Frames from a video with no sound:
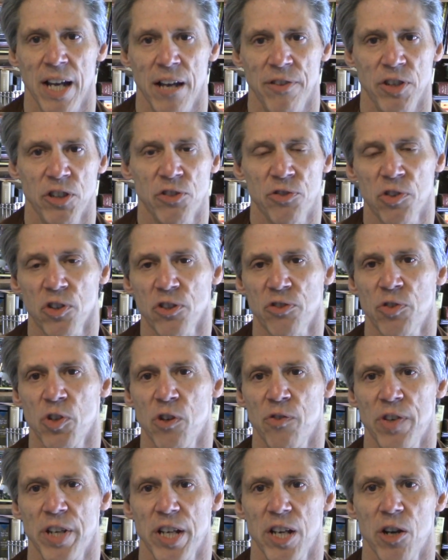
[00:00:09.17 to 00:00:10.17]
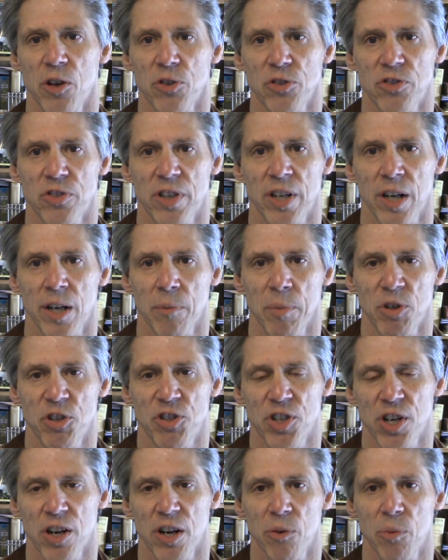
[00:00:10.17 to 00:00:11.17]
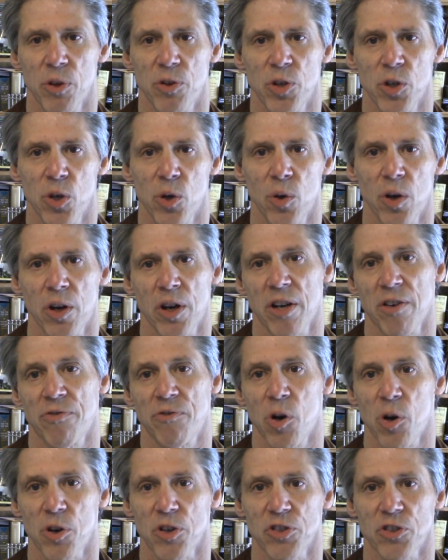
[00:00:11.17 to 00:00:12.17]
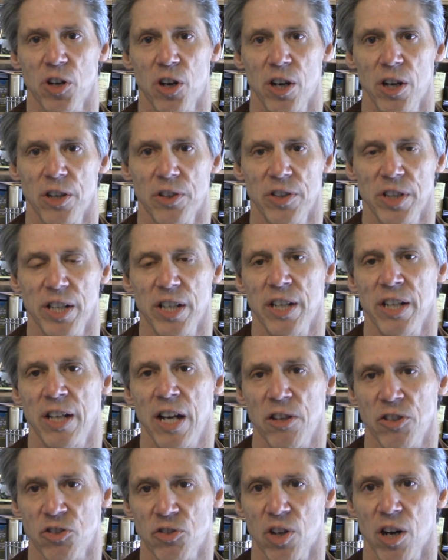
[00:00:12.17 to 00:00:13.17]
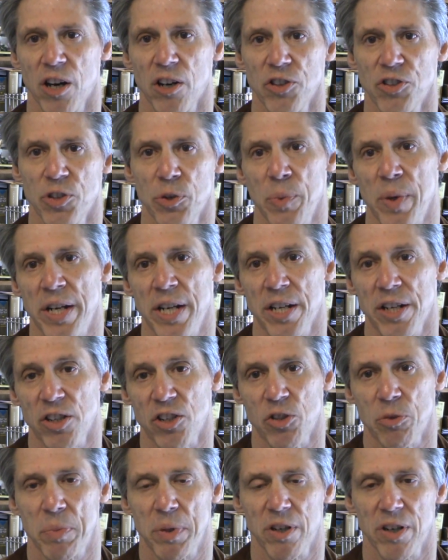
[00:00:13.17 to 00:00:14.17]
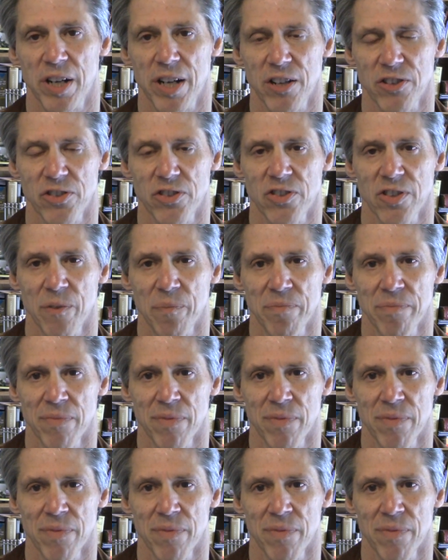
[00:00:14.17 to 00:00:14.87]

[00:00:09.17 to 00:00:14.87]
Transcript: These first few videos that I'm going to be sharing with you are going to focus on the astrology reading experience.